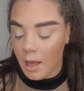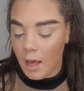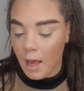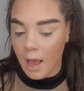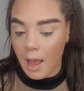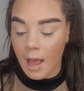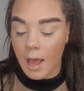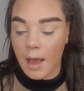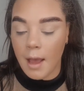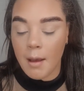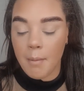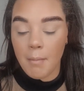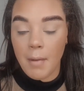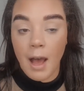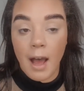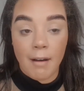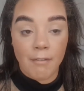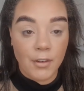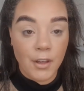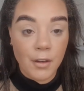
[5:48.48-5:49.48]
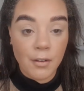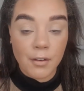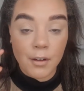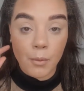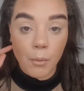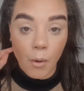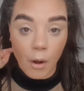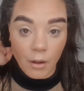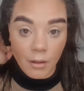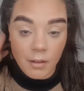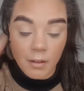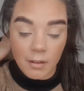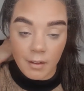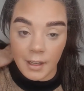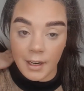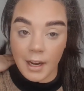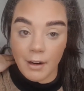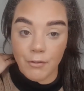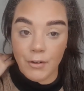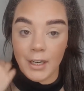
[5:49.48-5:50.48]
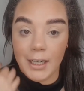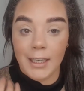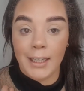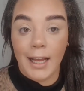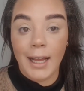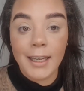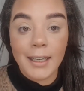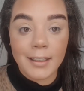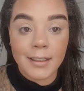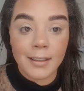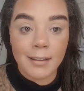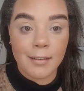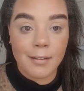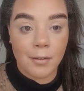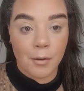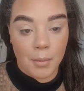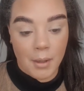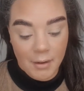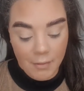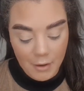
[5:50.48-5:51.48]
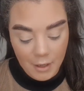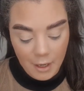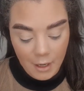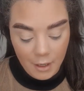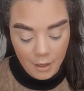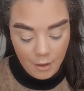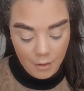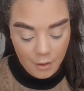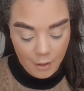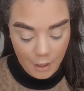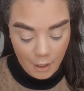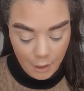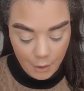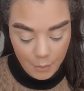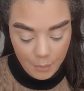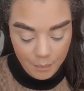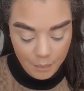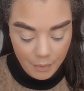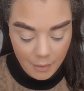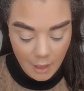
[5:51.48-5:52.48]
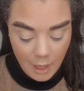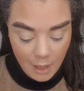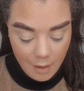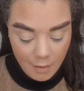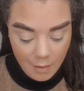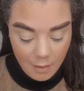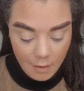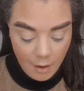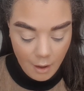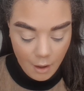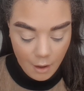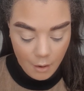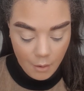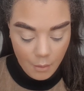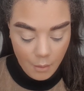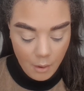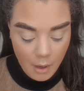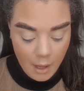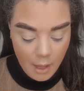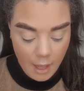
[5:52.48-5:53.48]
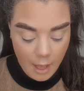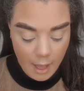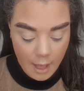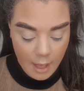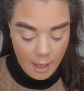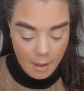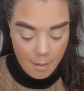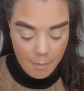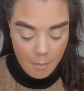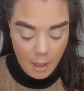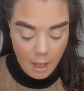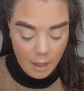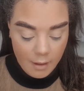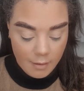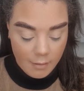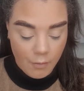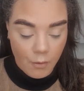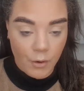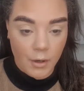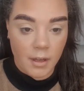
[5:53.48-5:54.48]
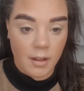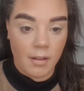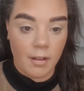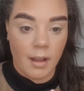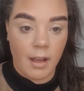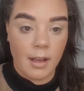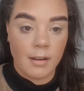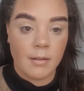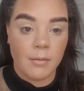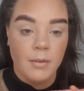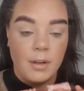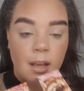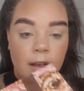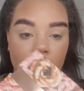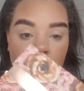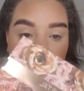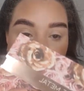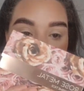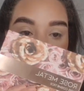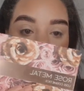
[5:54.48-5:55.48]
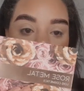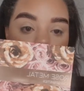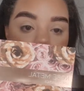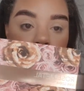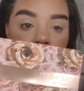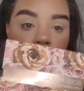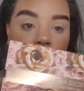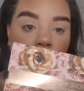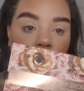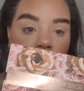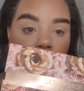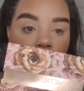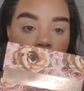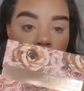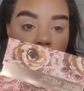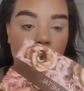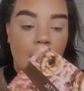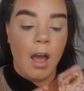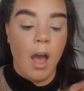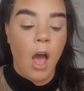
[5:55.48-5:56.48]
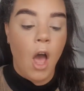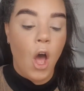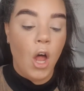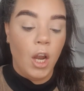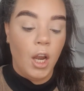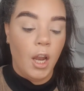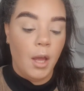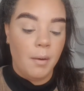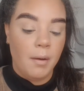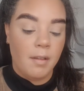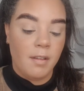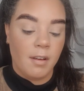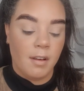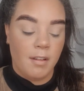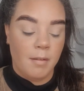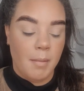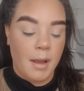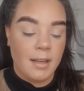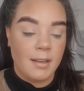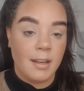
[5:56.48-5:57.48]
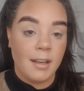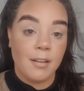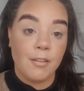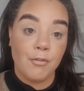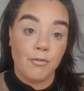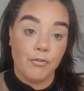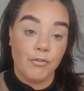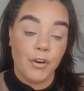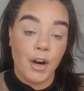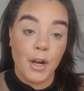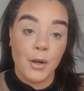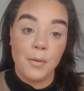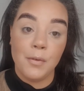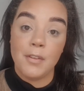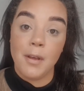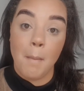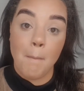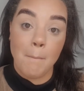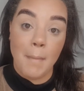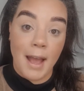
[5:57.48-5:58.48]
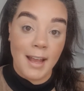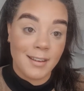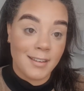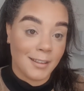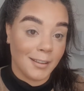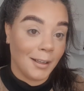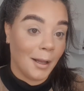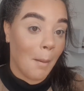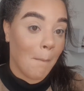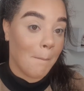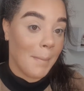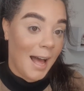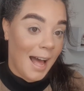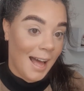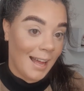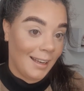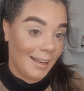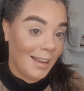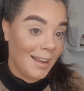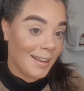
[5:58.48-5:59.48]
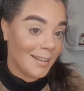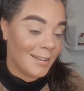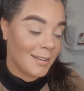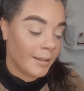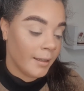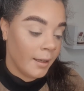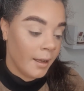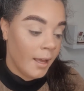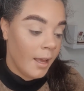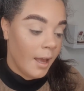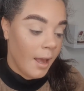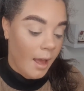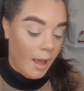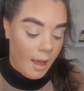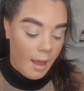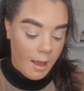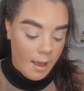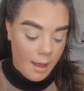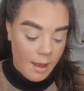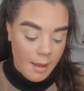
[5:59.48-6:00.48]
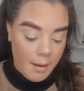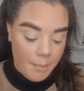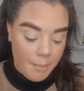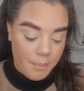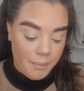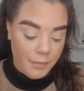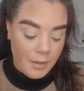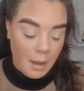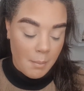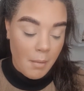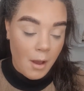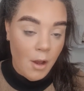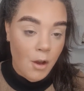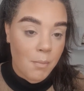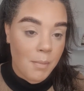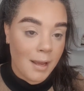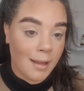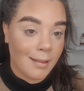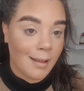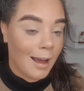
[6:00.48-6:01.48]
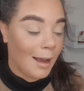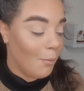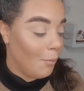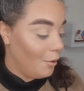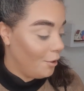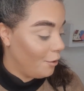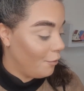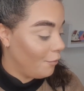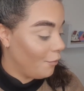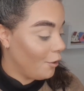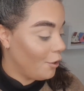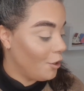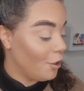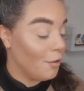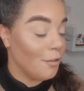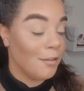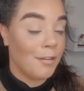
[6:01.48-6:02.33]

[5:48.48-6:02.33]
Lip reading: I've used it once and I really liked it, so I'm giving it another go. So, as I've already said, testing out the Lois Cosmetics Rose Metal palette. I'm hoping that I would have done